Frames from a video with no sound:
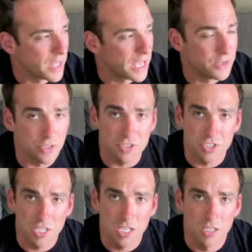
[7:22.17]
and you can
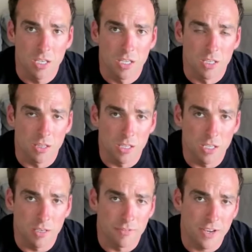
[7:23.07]
see
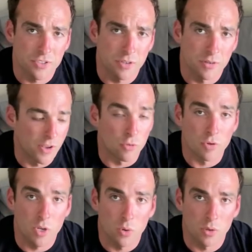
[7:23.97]
the effects on felt
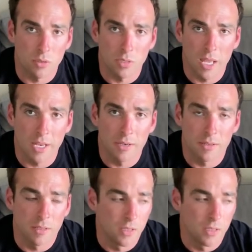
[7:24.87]
recoil and